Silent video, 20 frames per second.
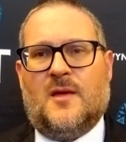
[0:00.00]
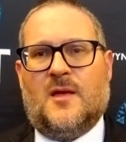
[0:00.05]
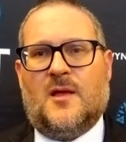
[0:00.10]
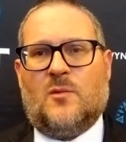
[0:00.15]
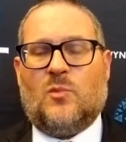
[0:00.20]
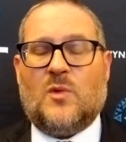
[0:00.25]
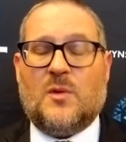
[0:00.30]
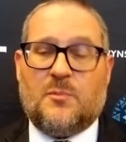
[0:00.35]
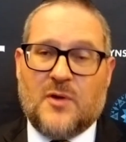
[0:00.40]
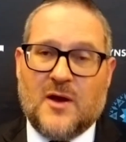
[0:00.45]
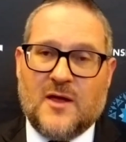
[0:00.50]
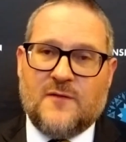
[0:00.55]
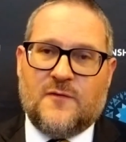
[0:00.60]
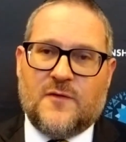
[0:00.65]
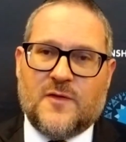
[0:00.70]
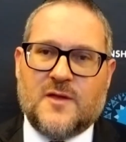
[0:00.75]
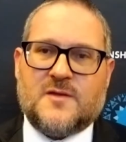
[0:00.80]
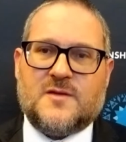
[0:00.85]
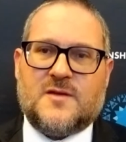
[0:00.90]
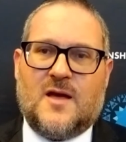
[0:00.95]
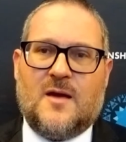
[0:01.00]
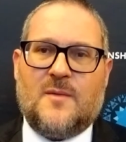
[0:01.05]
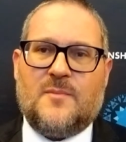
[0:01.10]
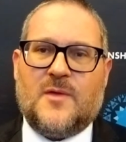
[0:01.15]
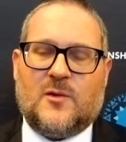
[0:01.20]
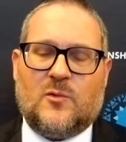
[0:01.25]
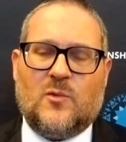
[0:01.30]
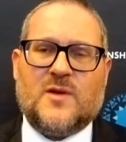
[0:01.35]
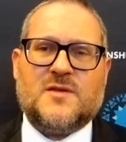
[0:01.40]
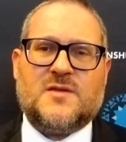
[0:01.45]
We pray for the time
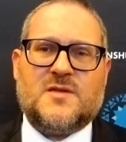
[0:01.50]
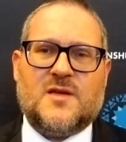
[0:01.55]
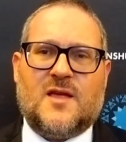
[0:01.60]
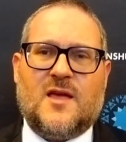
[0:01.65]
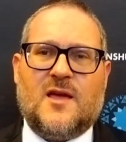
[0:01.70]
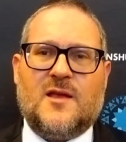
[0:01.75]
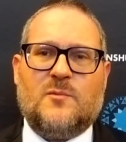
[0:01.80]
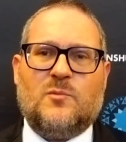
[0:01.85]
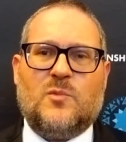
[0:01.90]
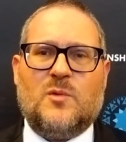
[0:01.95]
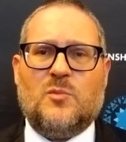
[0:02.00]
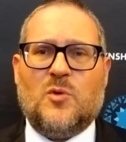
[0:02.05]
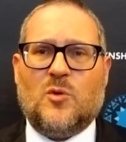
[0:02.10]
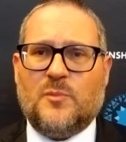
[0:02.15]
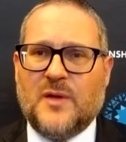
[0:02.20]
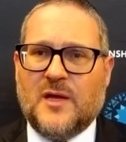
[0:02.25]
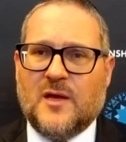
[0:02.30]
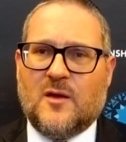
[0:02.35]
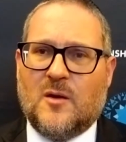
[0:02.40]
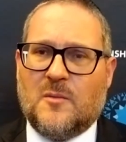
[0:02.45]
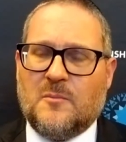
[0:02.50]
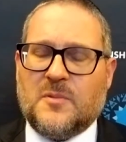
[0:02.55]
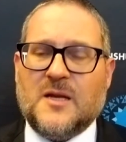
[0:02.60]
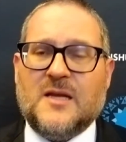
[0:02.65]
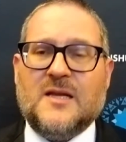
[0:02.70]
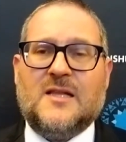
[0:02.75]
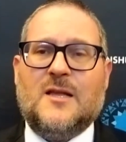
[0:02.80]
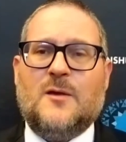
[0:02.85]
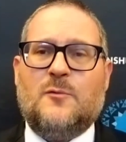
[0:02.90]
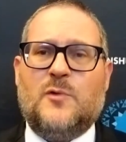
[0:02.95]
that once again we will be
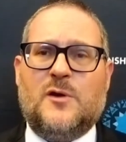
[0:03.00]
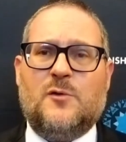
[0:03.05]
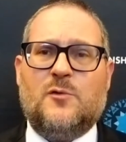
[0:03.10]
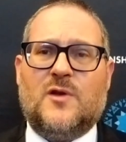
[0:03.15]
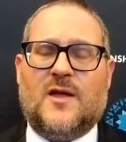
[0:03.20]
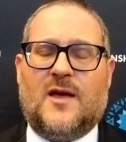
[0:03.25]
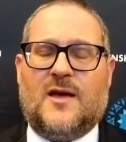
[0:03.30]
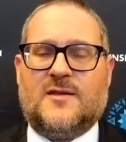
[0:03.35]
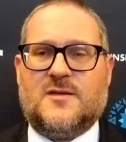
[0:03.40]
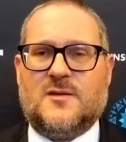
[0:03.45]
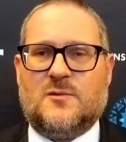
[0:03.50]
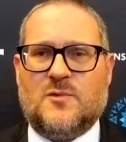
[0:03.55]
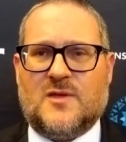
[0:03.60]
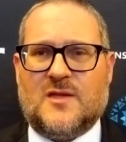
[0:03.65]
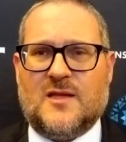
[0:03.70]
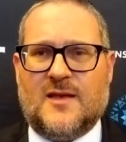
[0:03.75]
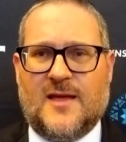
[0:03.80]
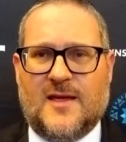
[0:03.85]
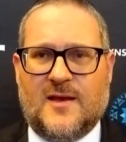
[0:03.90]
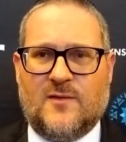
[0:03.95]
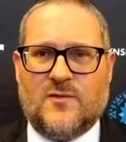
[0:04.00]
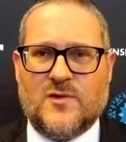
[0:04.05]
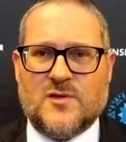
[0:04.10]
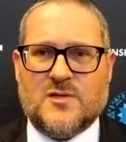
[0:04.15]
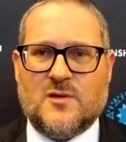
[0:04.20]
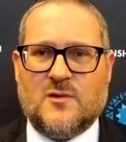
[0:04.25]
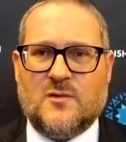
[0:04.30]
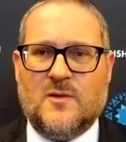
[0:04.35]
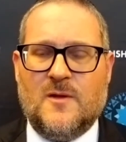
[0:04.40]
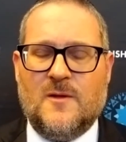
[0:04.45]
completely reunited with the land of
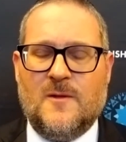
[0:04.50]
Israel.